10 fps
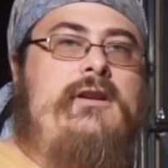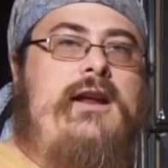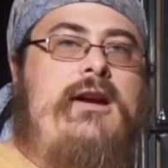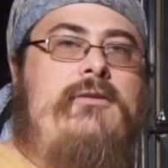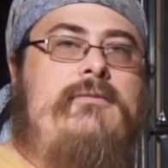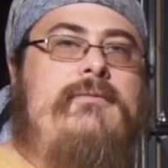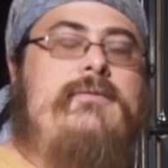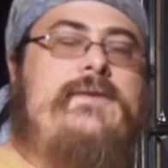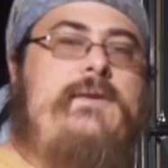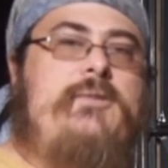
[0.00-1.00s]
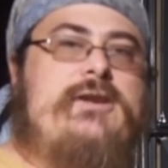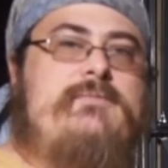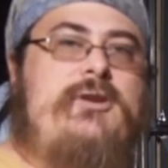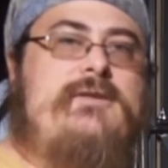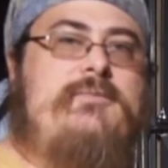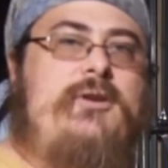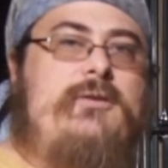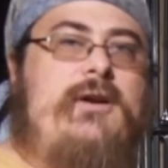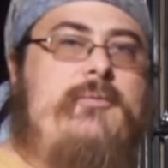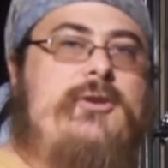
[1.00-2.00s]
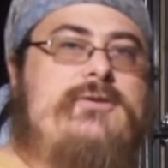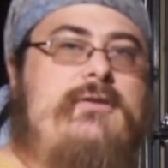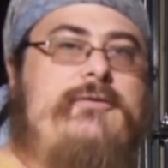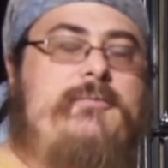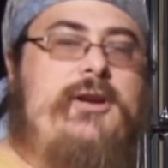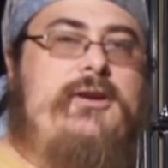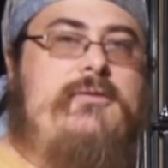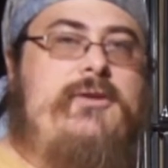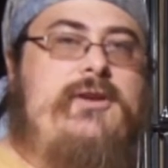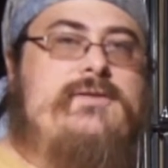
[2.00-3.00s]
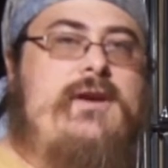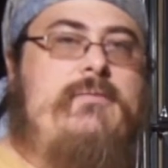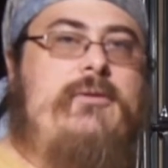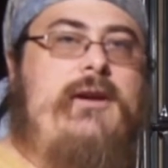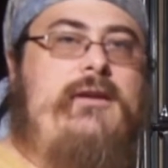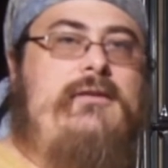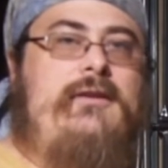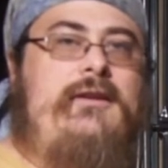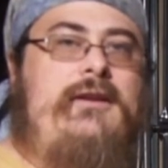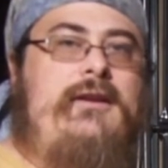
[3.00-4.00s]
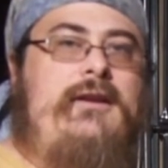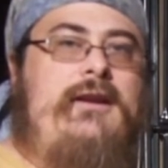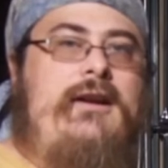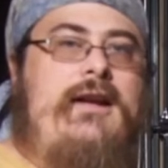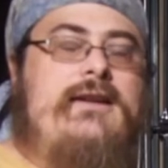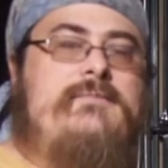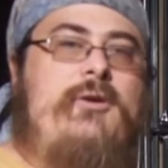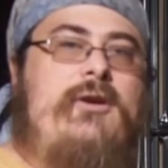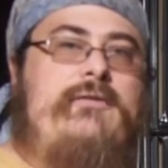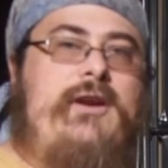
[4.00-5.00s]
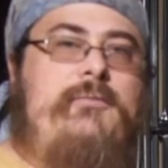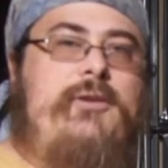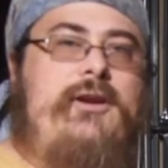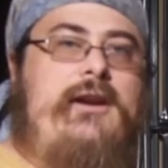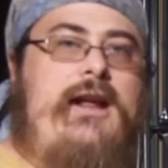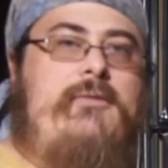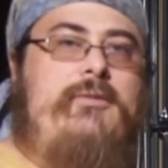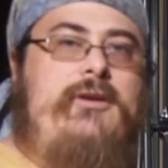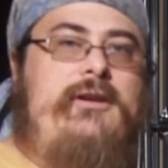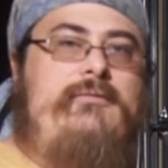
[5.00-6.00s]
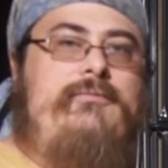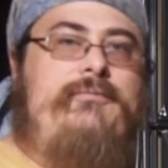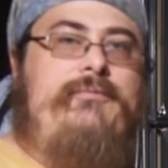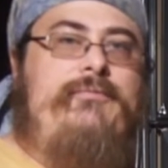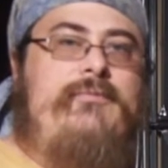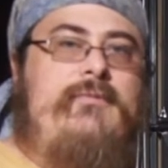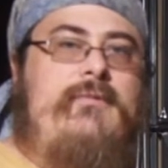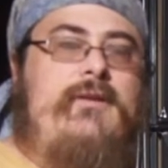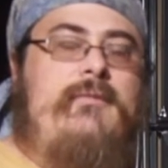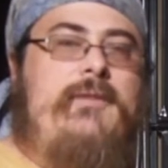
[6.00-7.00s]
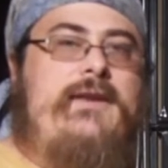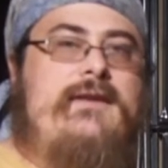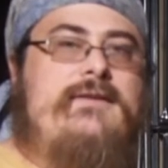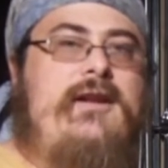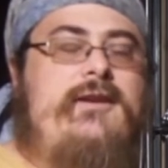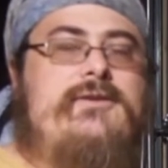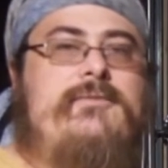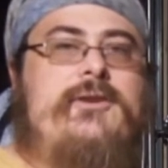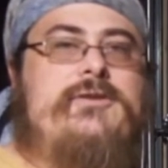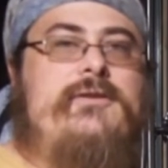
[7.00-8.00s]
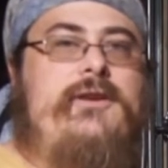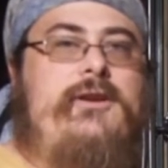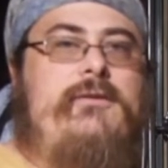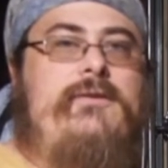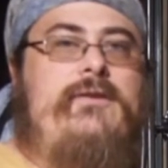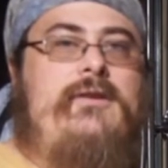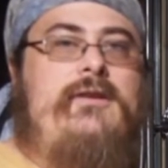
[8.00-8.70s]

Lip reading: Now, C++ programmers are familiar with this operator as part of input and output, but that's not its original use.